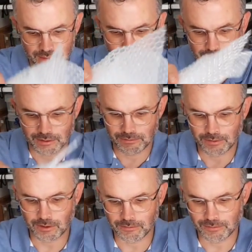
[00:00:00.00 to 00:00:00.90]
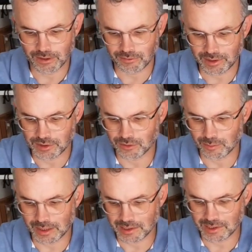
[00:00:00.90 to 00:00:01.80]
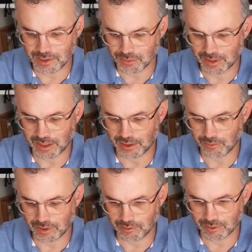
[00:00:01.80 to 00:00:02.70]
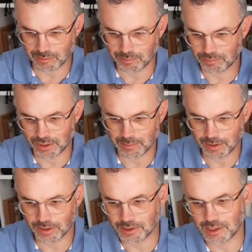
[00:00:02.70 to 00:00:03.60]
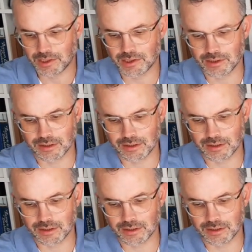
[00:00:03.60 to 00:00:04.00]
kind of off the original bases where I've pre-purchased.